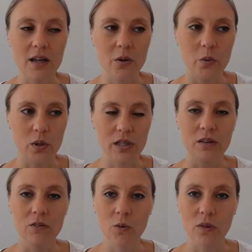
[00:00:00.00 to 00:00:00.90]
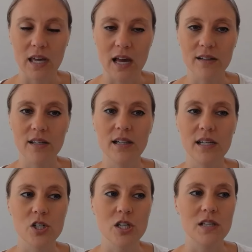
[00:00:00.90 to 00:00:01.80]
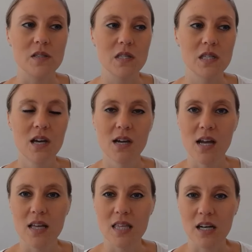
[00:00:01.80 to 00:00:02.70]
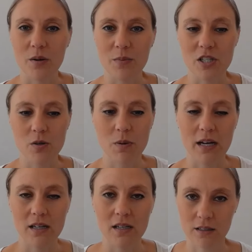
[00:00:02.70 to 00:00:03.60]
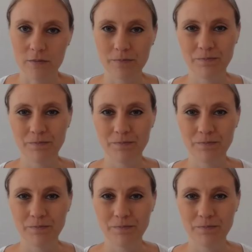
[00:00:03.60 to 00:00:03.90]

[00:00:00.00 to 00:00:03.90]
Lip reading: working through the calculations, and then I'll meet you back here.